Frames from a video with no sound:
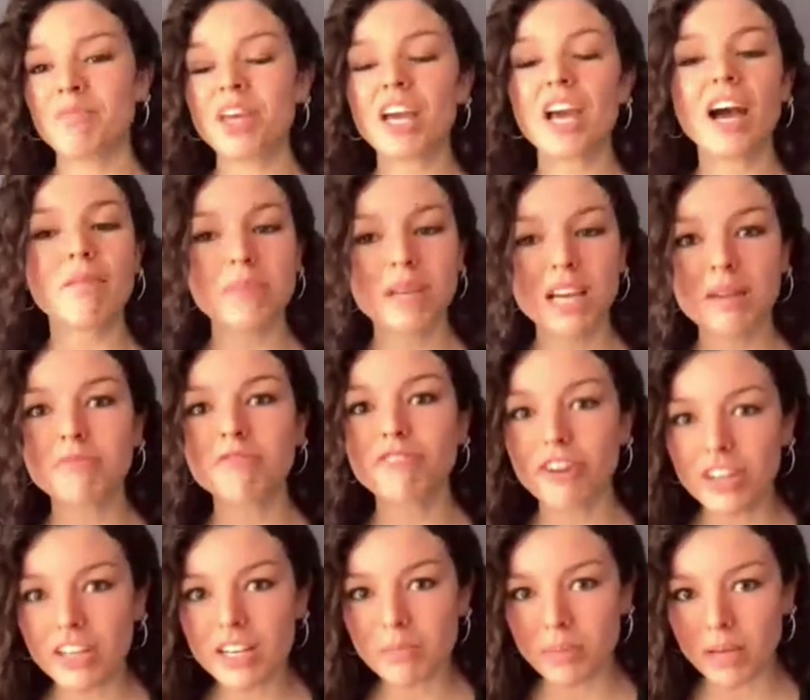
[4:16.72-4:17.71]
They have become
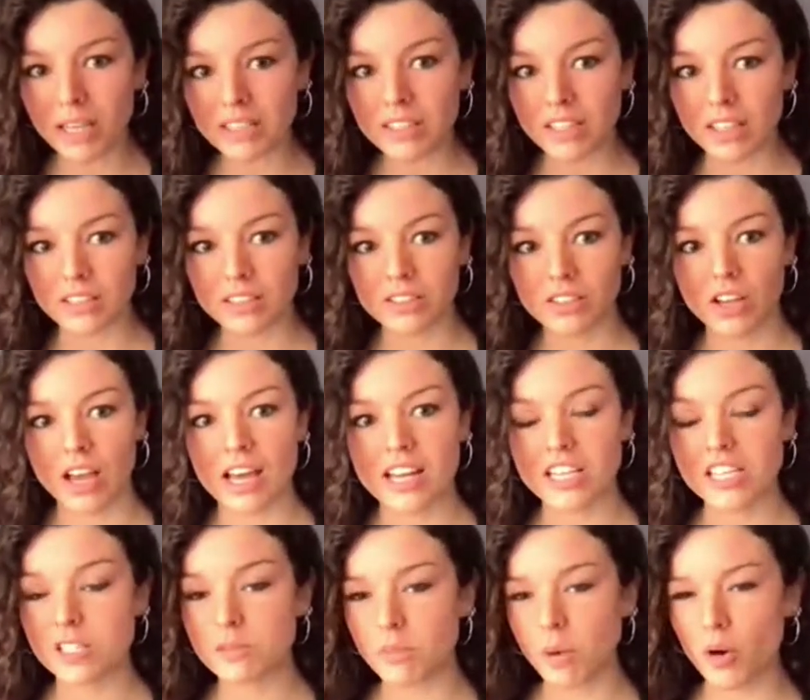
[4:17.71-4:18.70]
very dependent
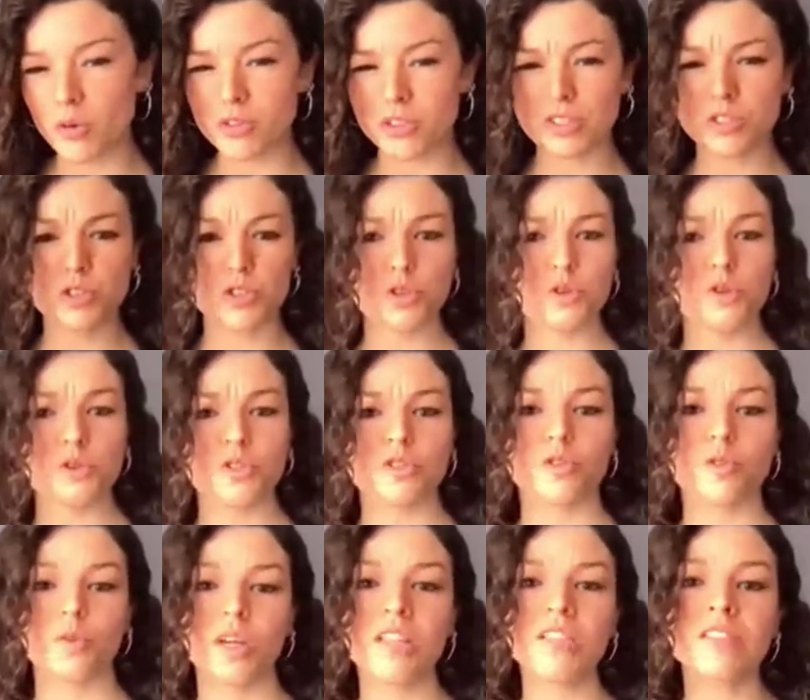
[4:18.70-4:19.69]
and exposed to
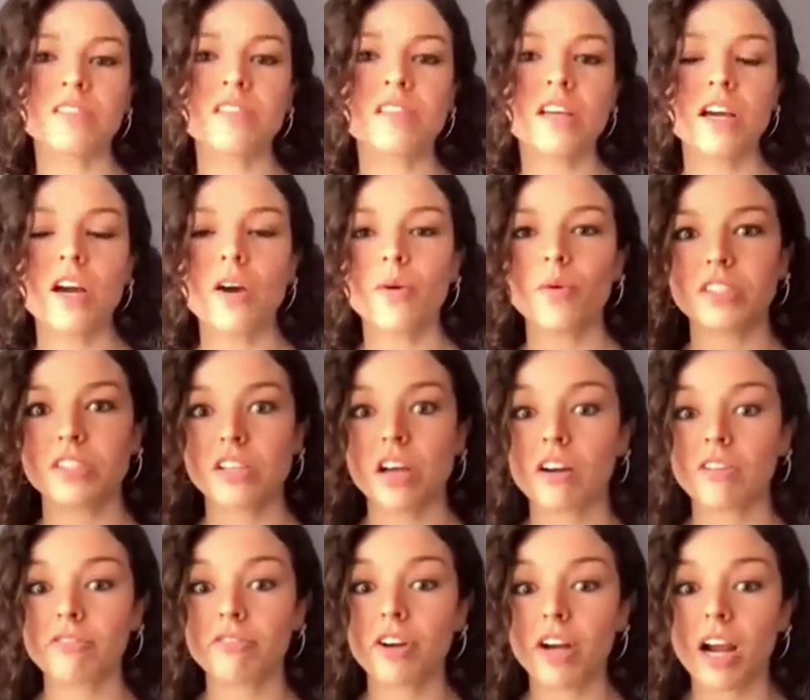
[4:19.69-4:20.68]
screens, which
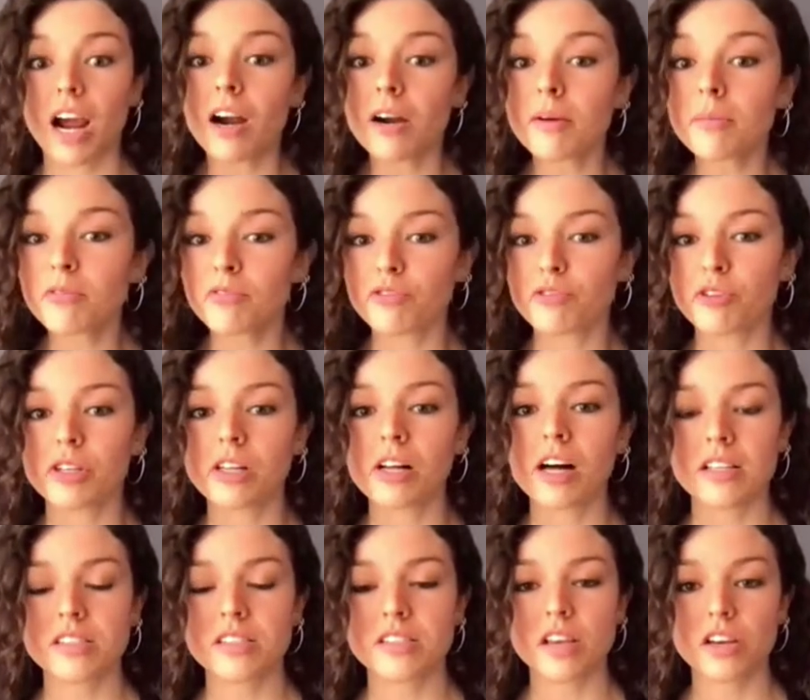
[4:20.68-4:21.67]
are very harmful
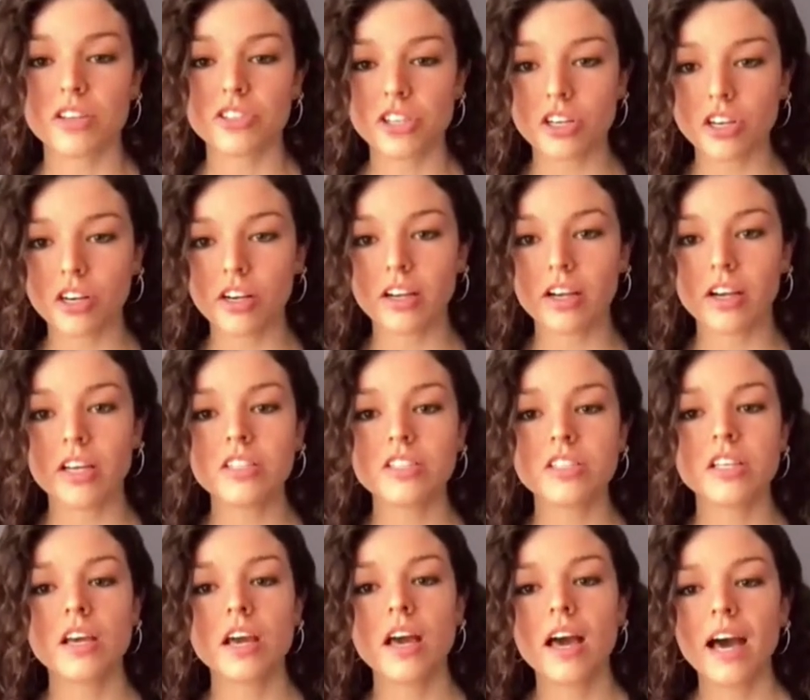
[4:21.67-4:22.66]
at such early
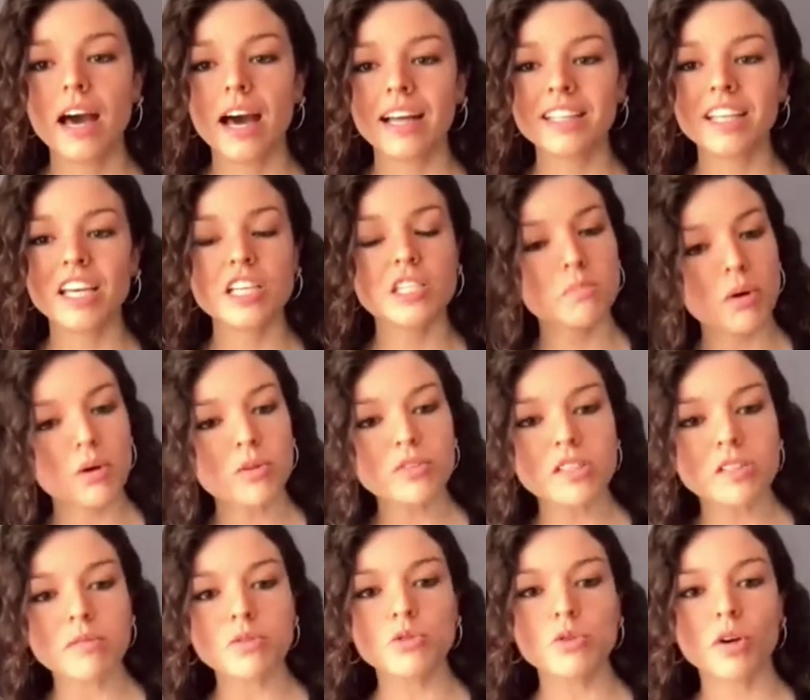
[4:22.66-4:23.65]
age. And they
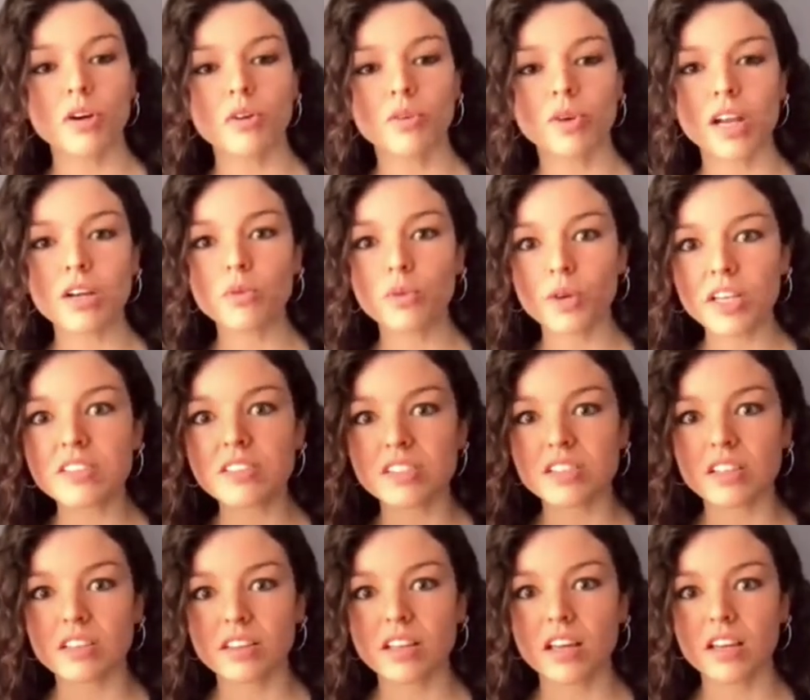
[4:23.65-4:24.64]
expose them to a great
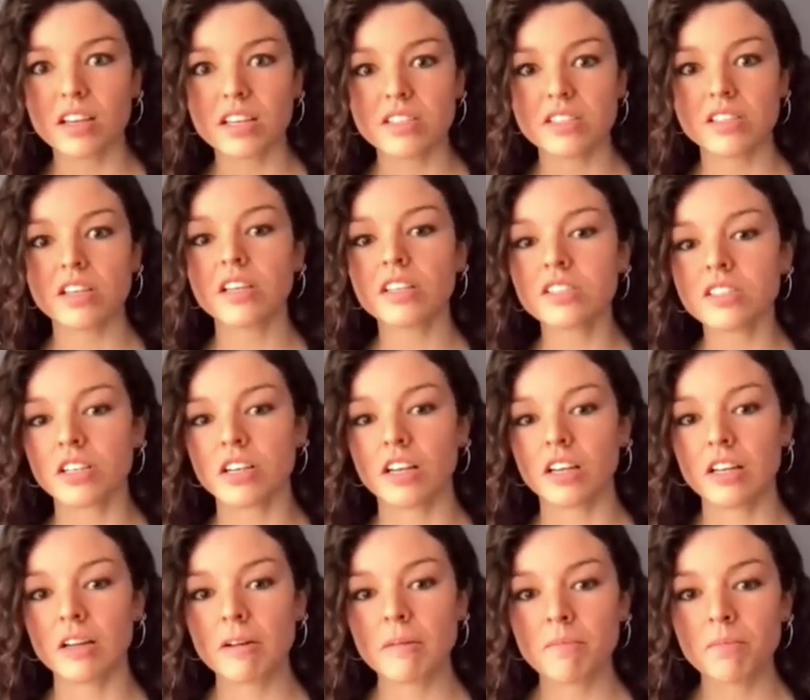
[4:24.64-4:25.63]
risk that is the
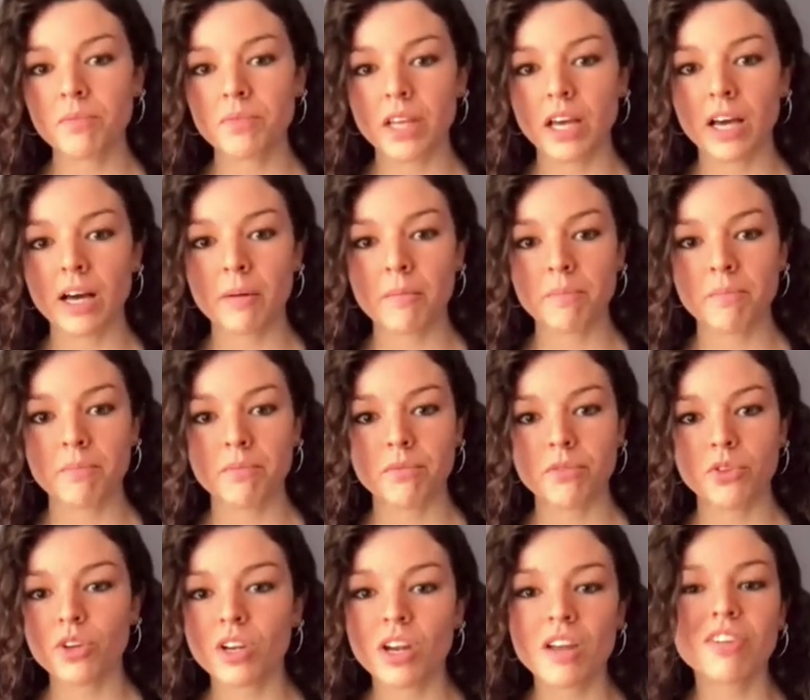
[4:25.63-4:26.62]
internet.
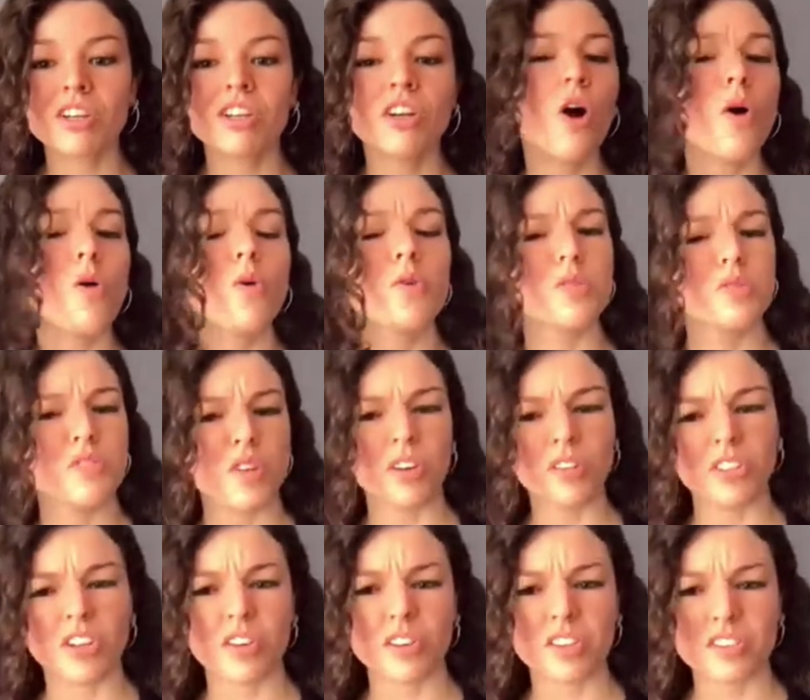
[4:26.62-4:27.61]
You never know who's
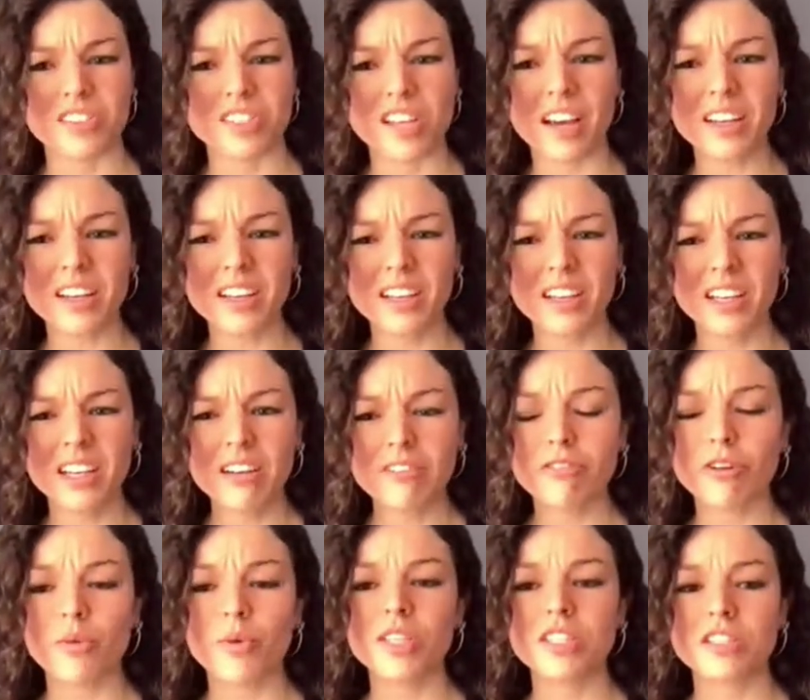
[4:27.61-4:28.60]
on the other side,
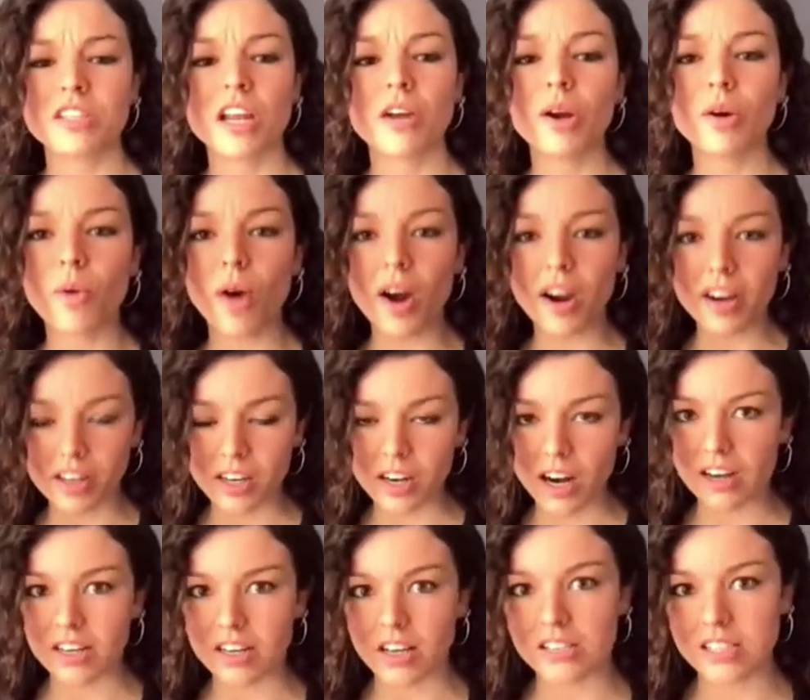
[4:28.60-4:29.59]
for which they
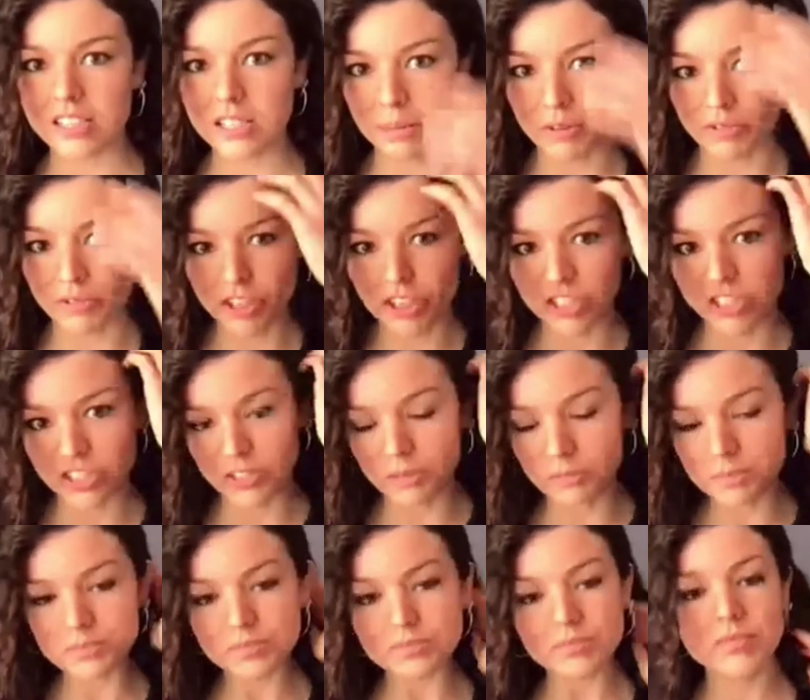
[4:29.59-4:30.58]
require adult
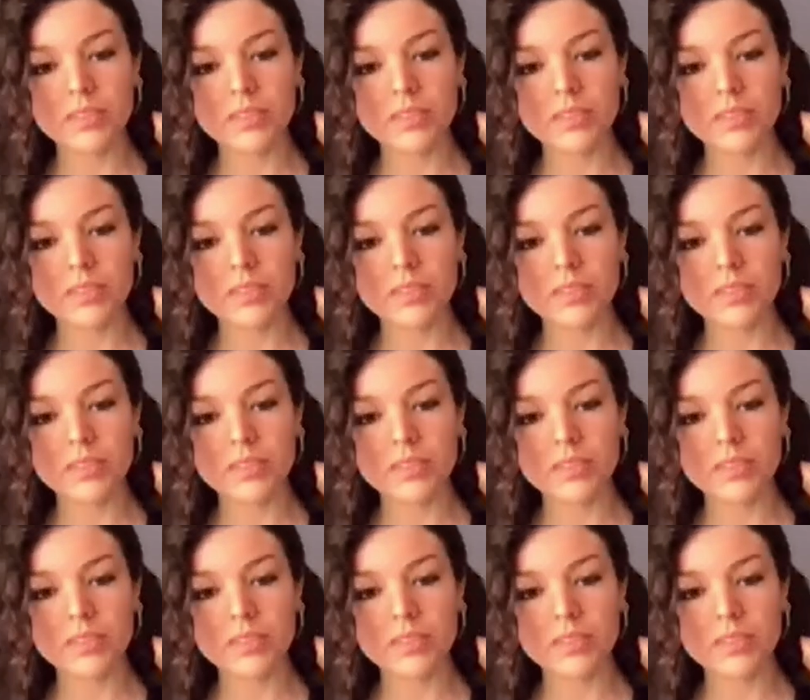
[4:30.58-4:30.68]
supervision.